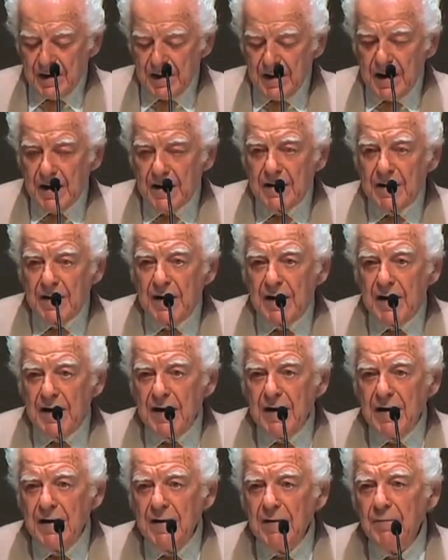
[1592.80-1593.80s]
then
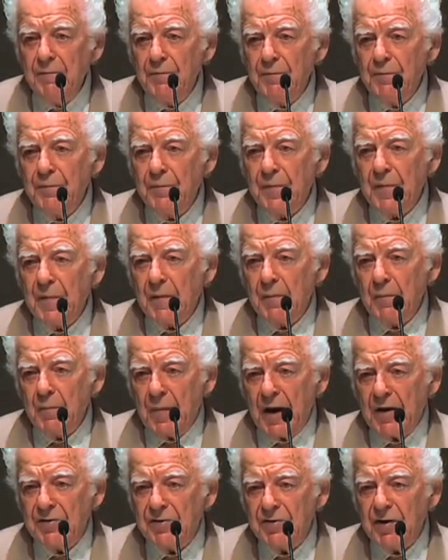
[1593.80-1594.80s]
he,
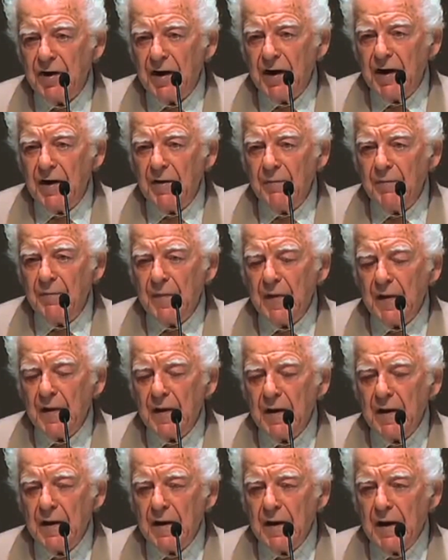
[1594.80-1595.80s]
Maitreya,
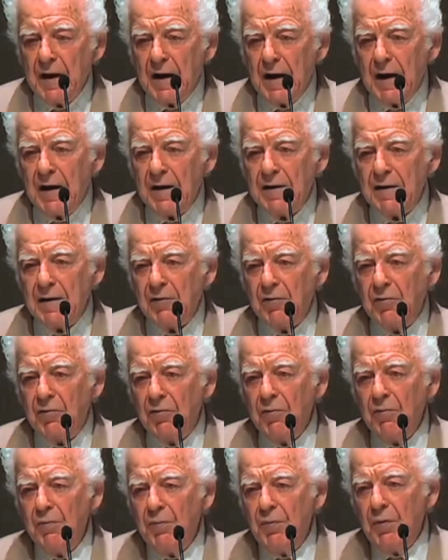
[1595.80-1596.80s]
and a
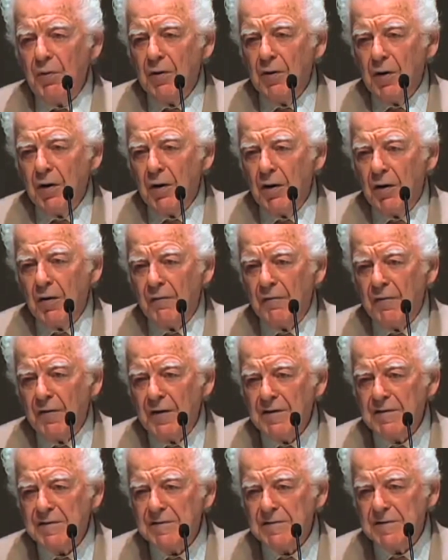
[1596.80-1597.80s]
group of
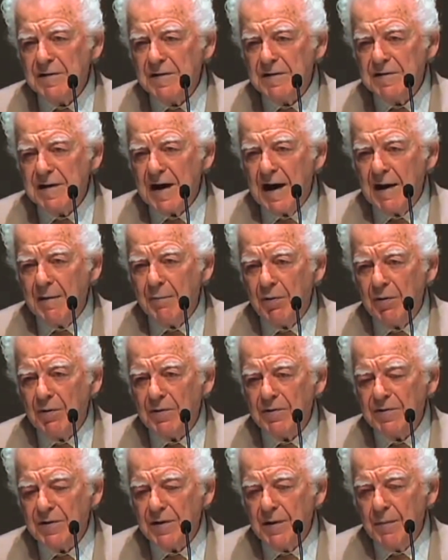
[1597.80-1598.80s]
his
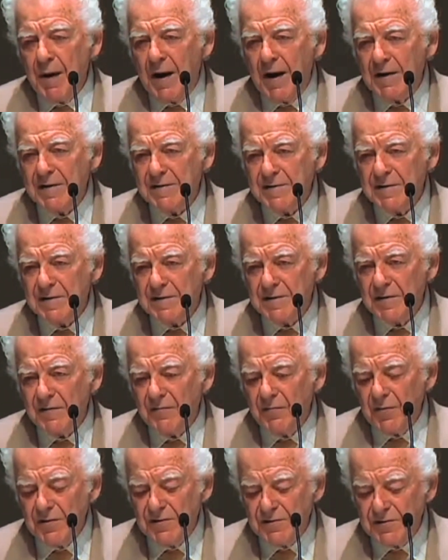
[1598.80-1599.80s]
disciples, the Masters
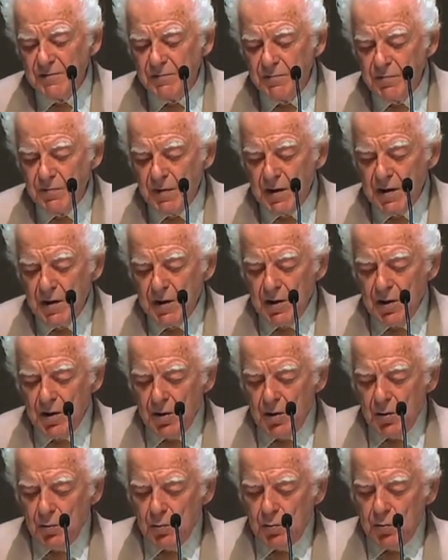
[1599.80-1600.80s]
of Wisdom,
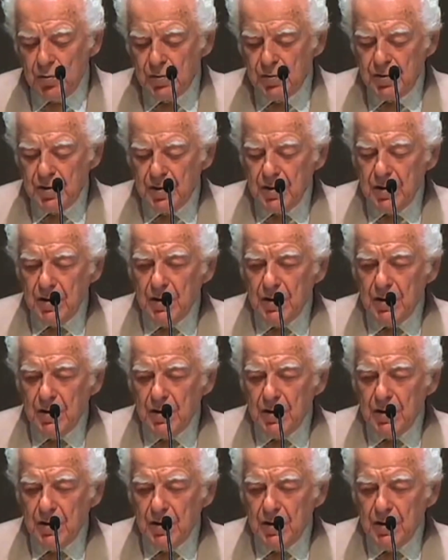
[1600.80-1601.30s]
would